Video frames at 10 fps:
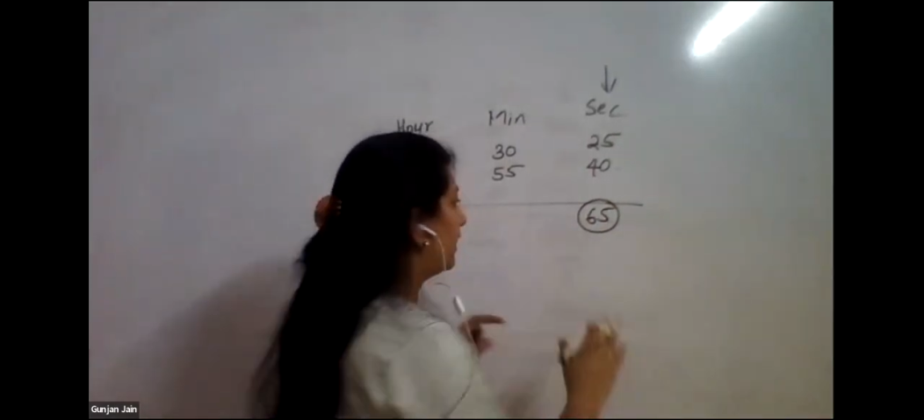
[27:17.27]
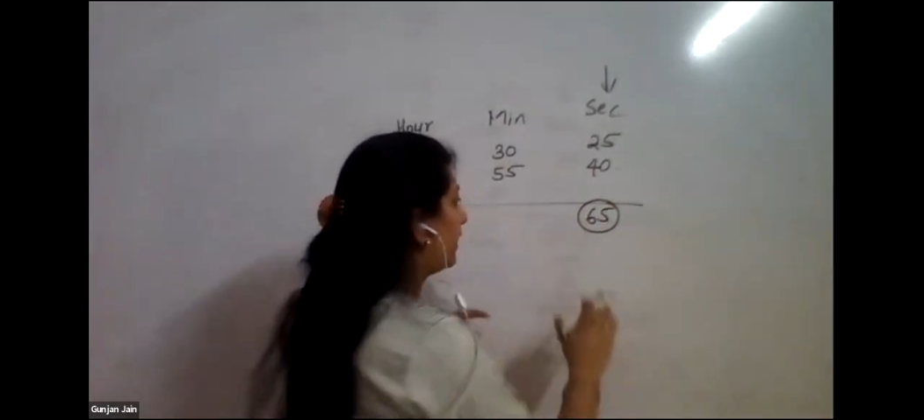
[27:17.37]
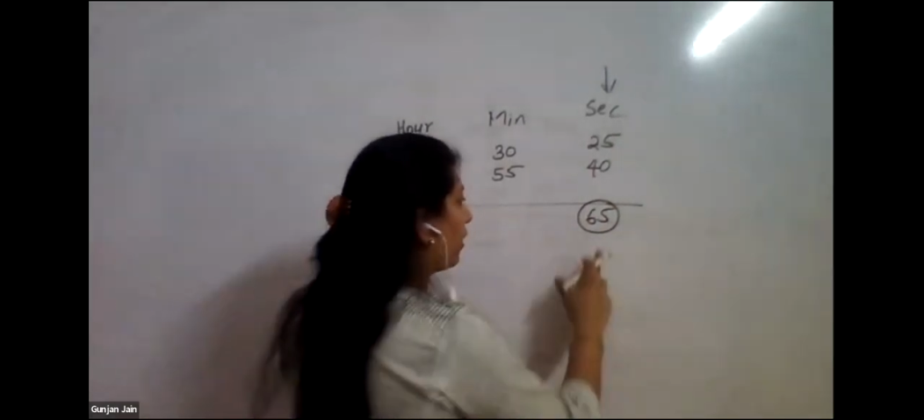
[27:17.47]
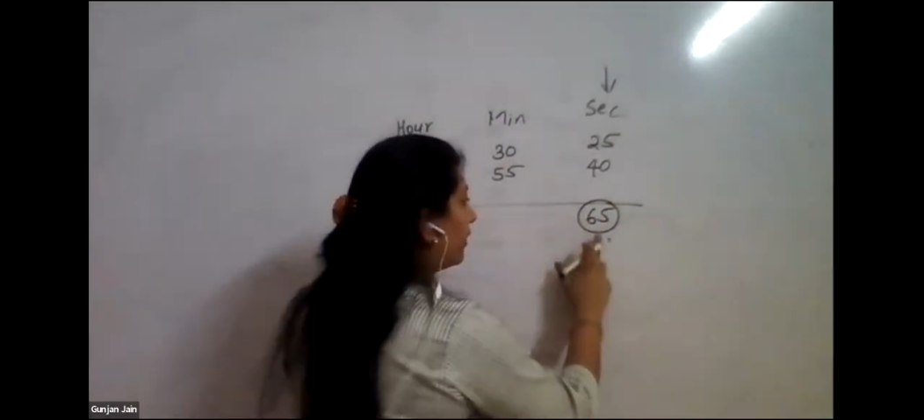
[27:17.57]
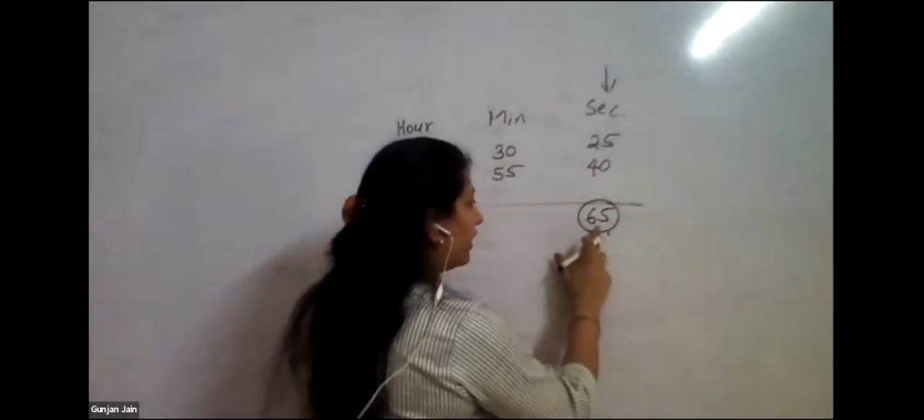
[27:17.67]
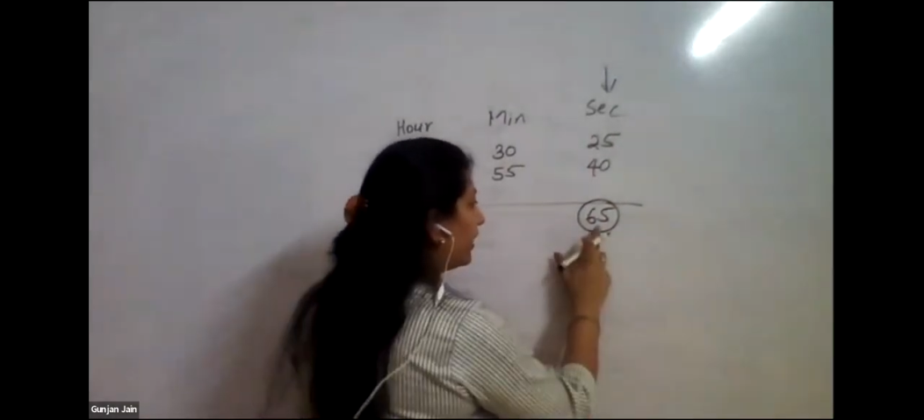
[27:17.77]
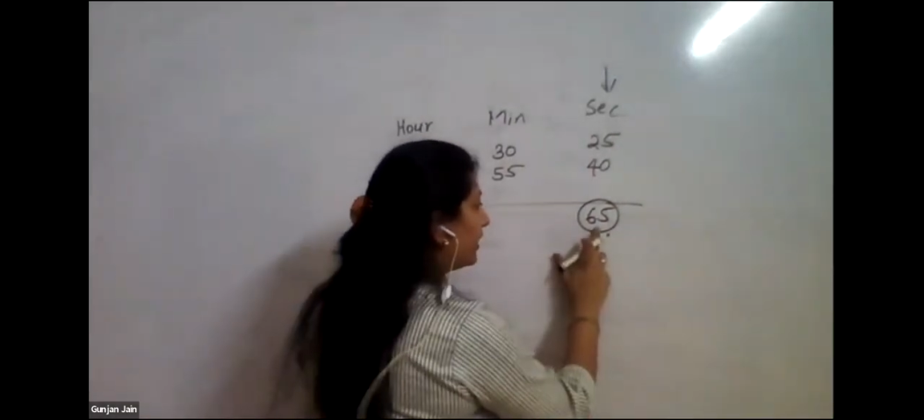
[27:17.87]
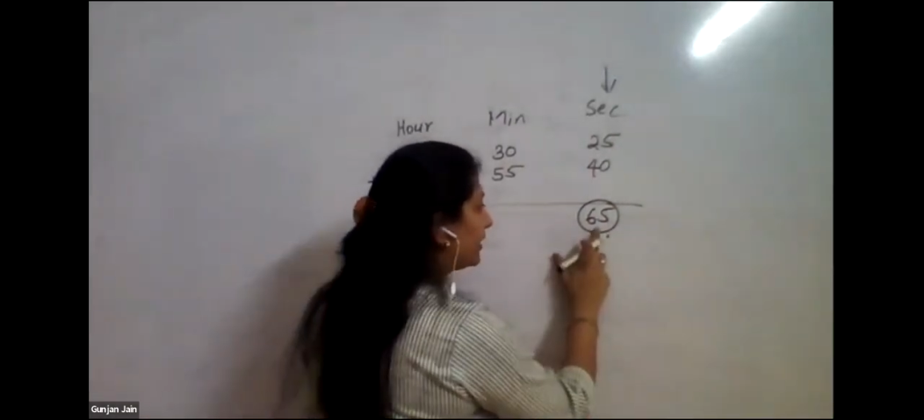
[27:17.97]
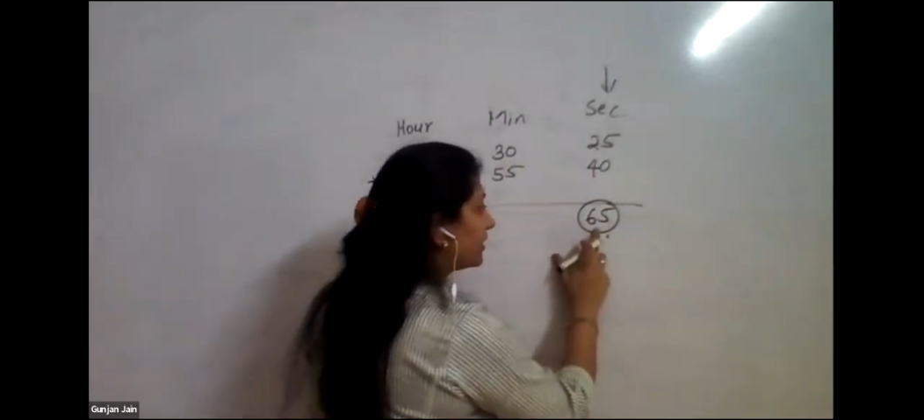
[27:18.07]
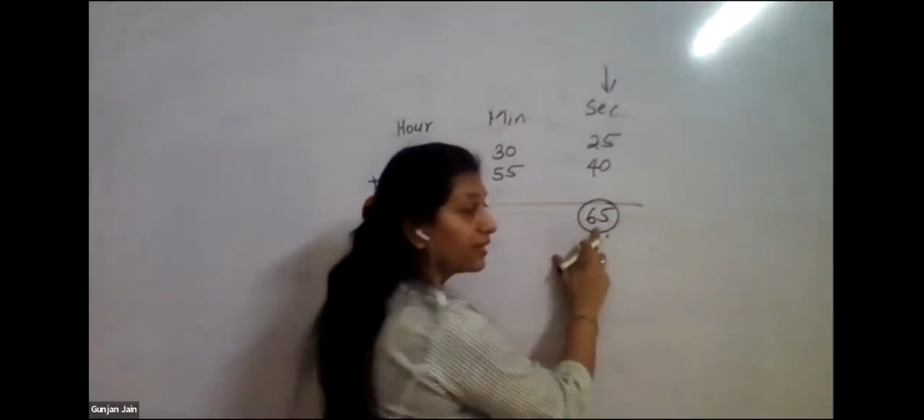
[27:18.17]
now
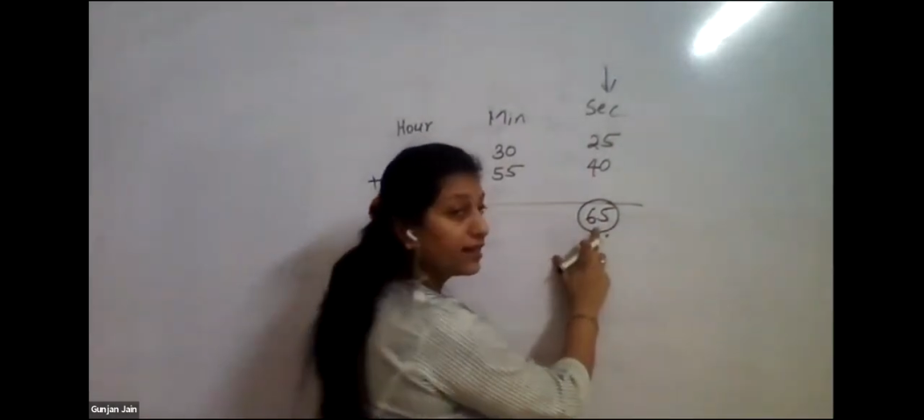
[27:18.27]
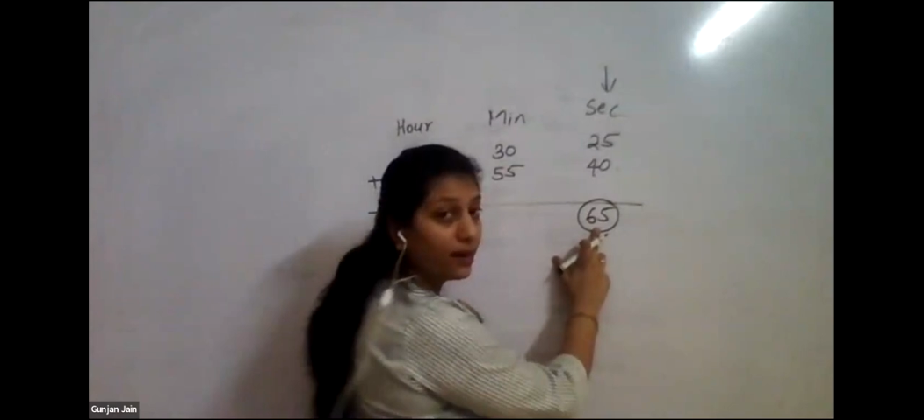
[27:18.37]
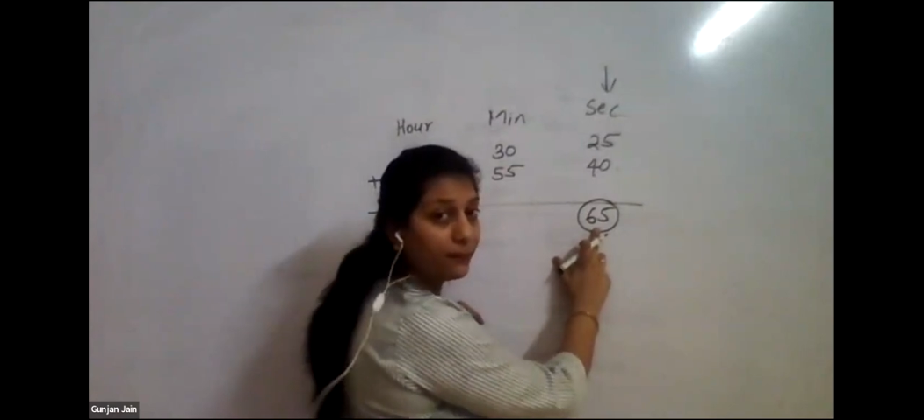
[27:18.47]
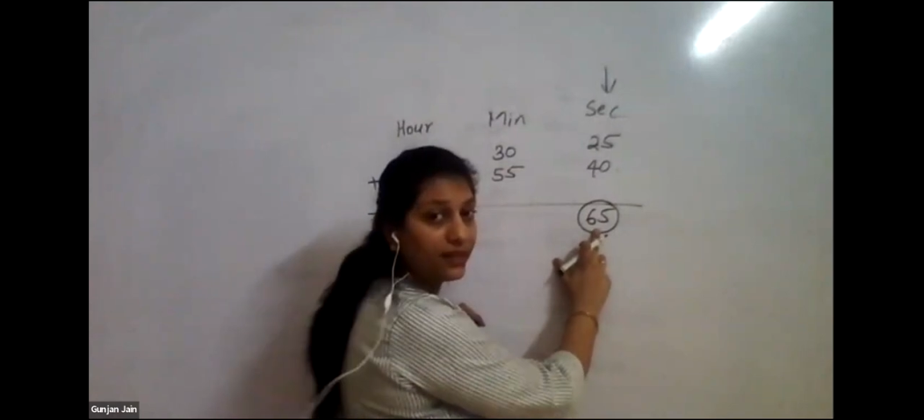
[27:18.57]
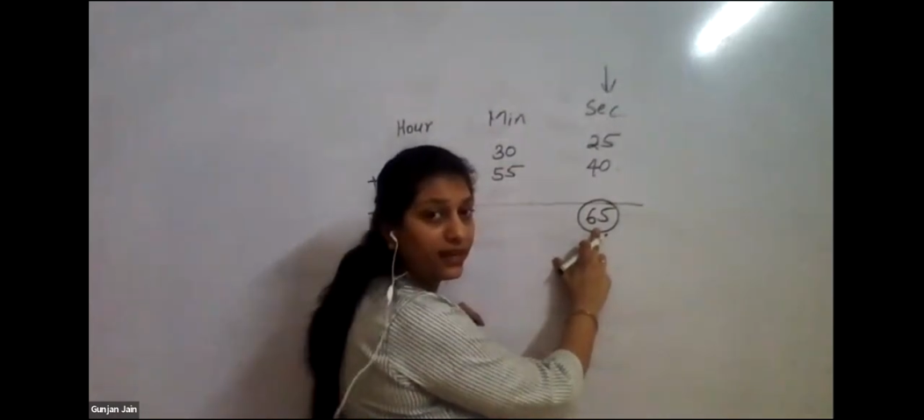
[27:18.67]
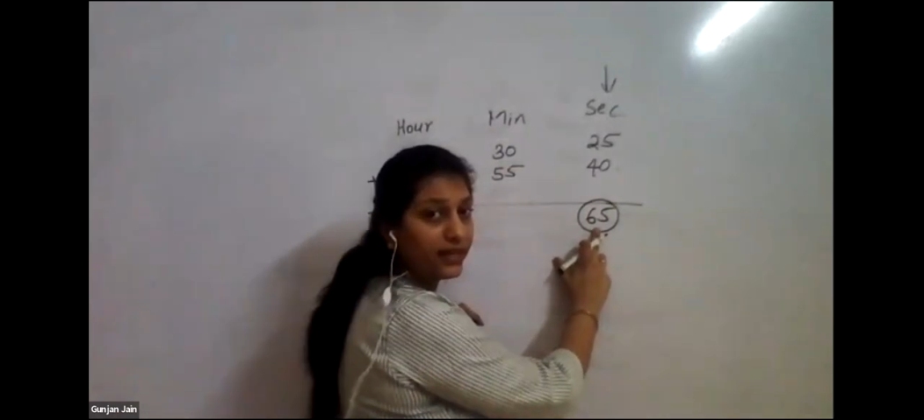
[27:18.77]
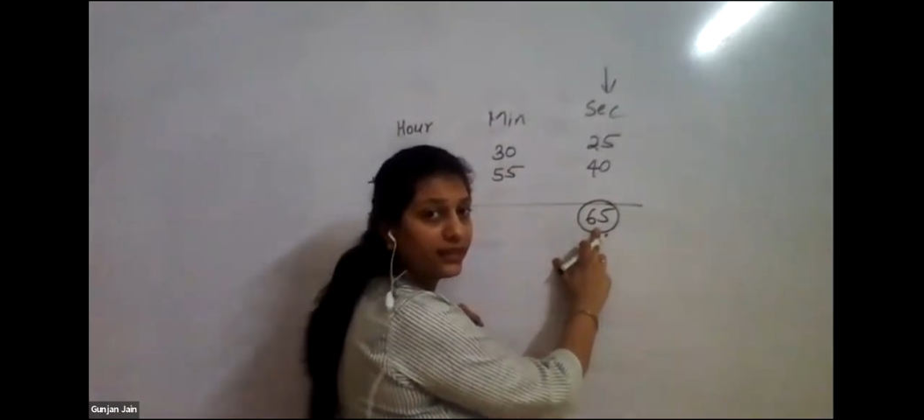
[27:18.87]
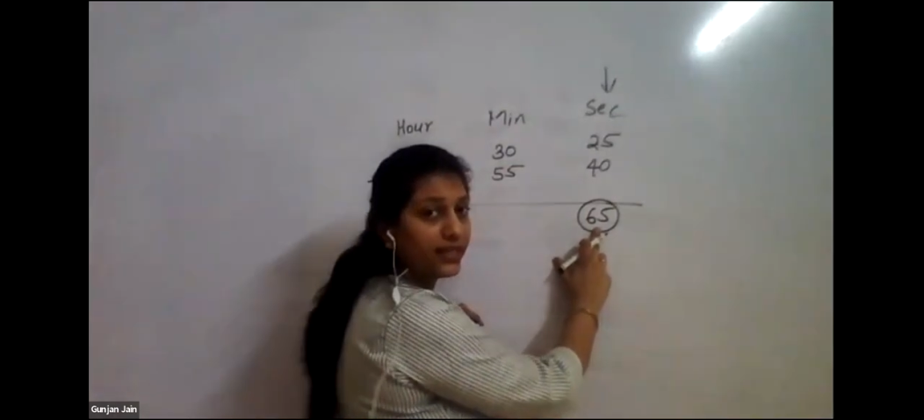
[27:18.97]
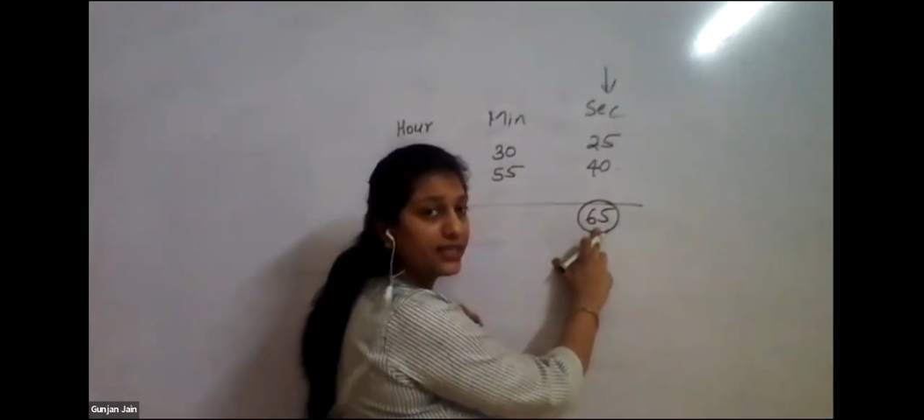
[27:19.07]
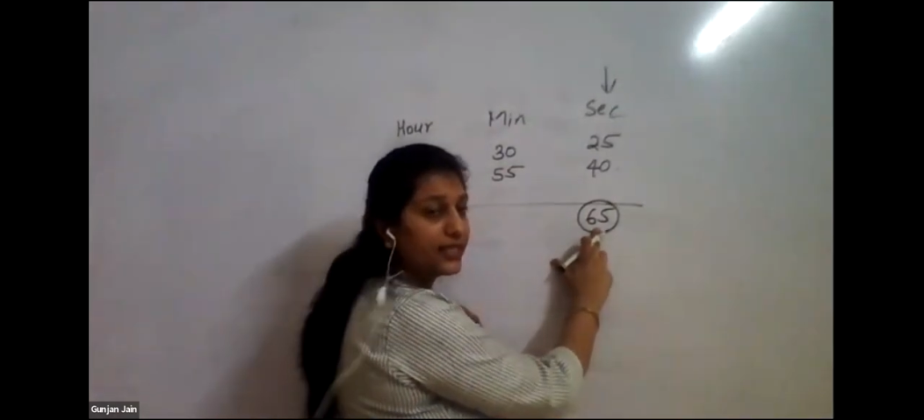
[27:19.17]
here it is coming greater
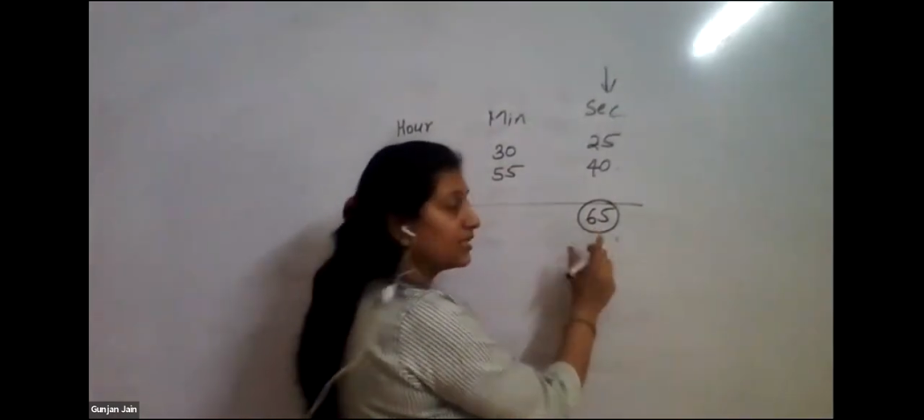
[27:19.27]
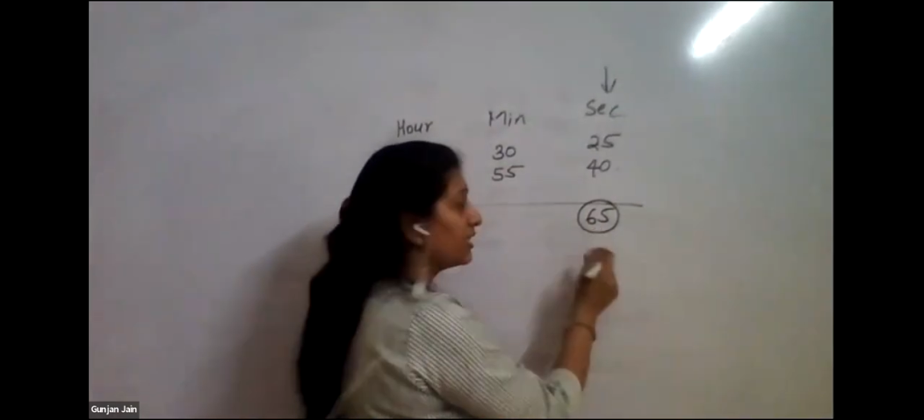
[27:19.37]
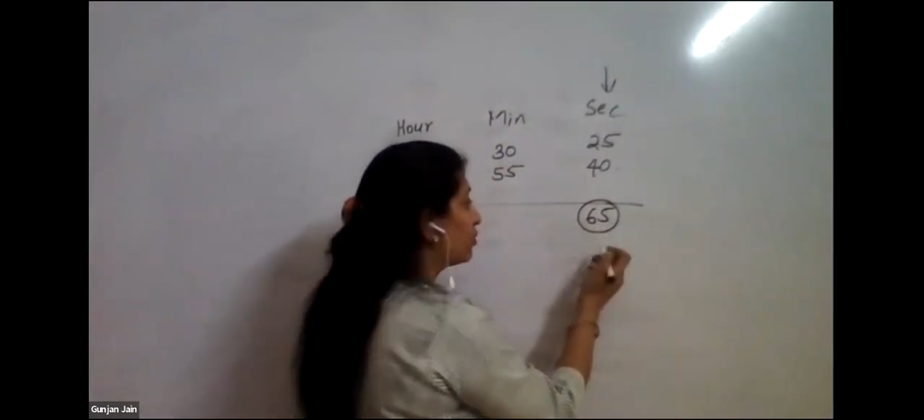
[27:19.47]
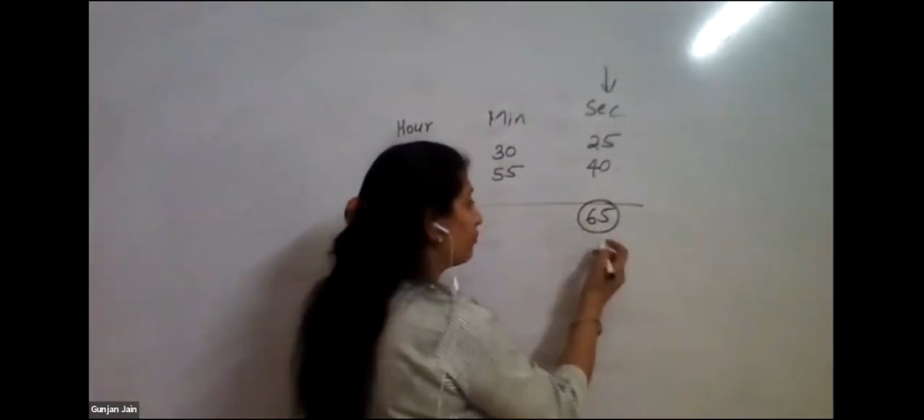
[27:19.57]
than 60.